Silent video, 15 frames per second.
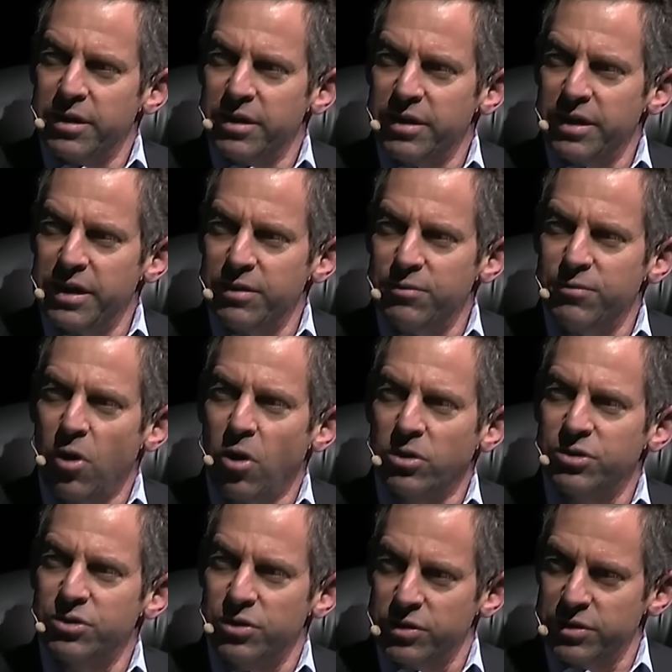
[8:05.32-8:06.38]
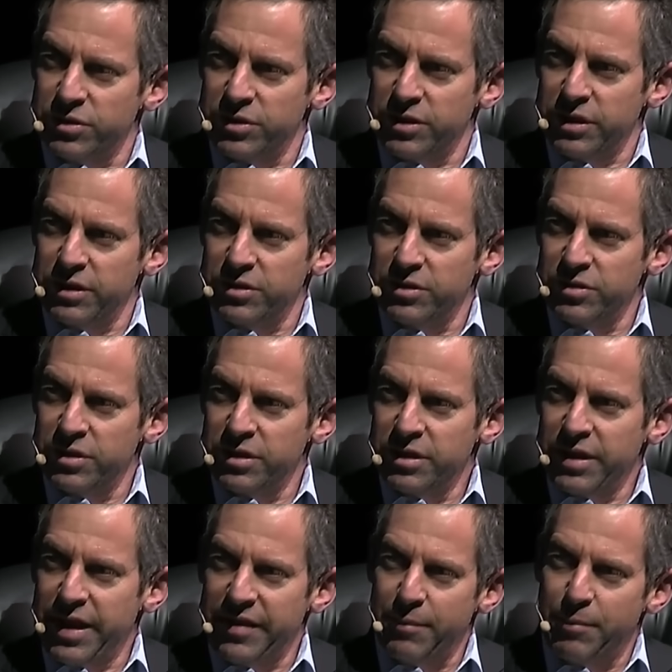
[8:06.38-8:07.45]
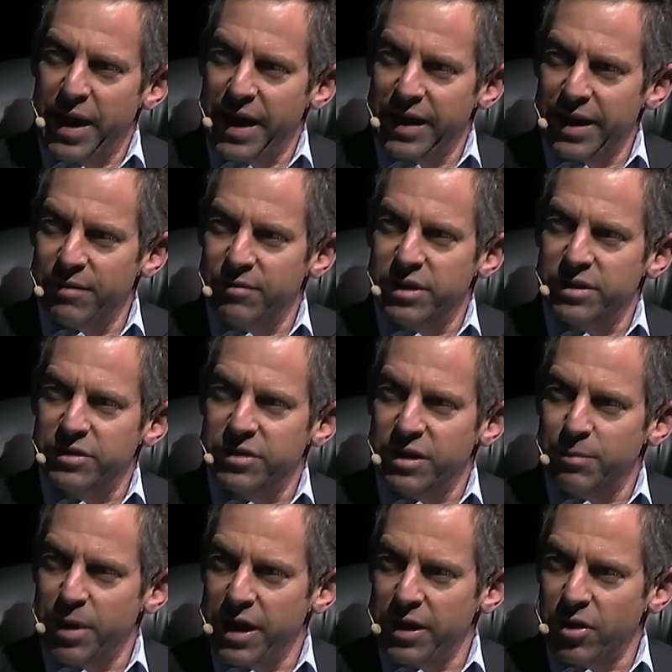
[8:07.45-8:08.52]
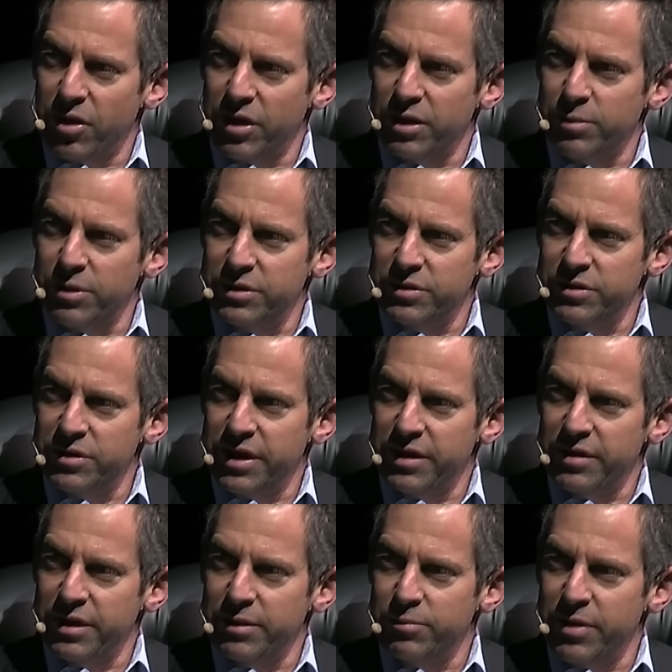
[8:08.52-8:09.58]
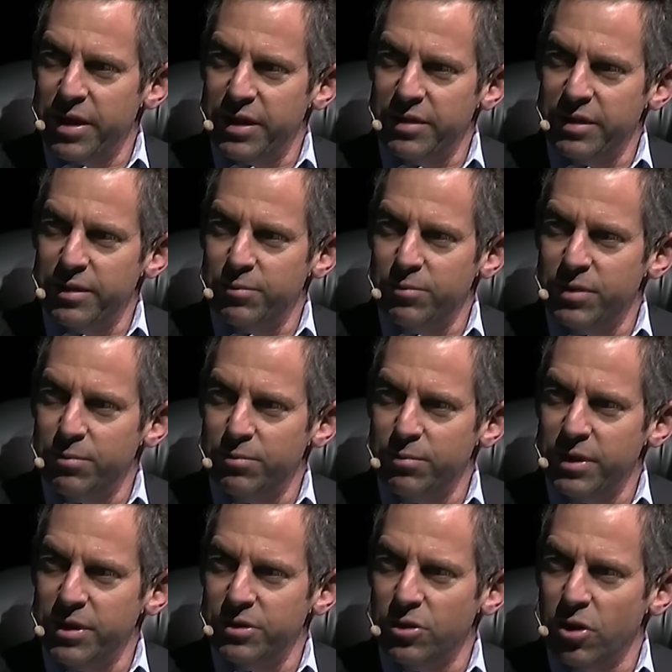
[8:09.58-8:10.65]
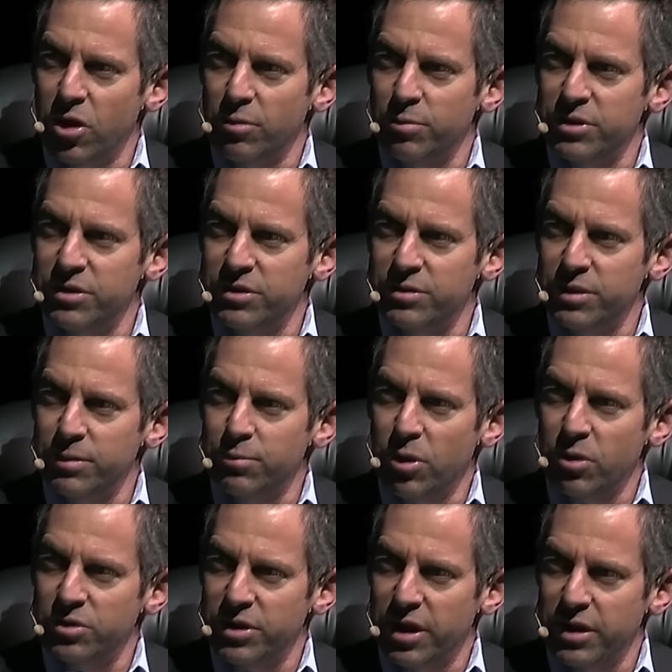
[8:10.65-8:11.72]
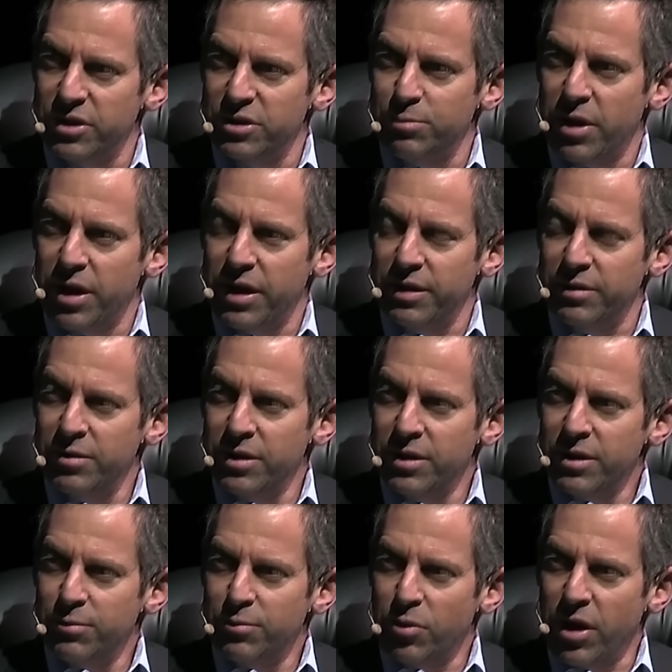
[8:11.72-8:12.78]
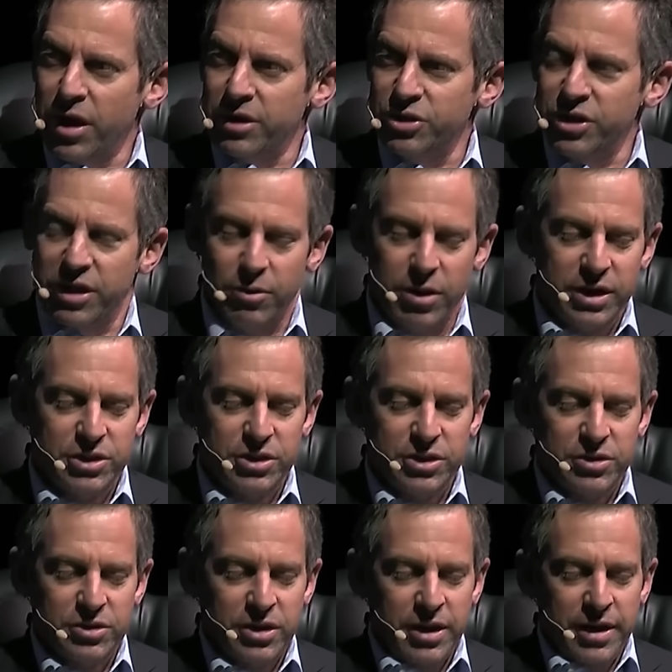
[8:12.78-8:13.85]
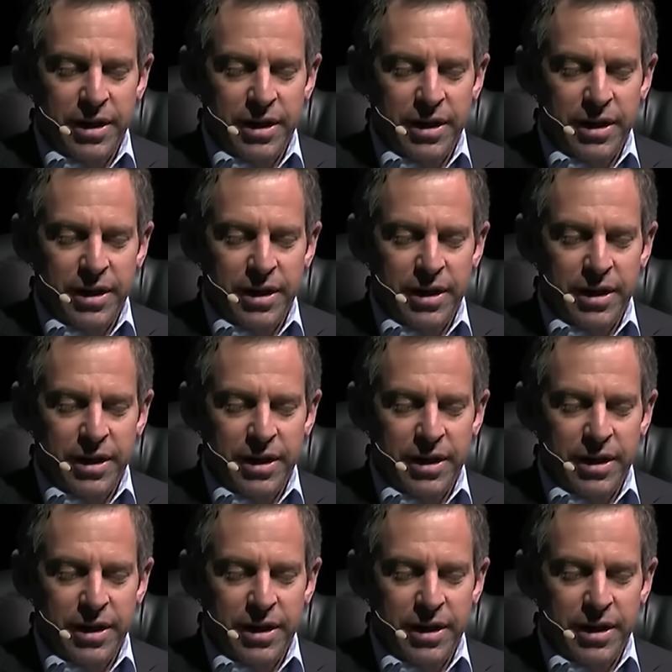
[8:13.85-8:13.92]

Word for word: the false certainties and the bad evidence and the bad arguments and the, and the, the mere dogmas imposed on us by prior generations,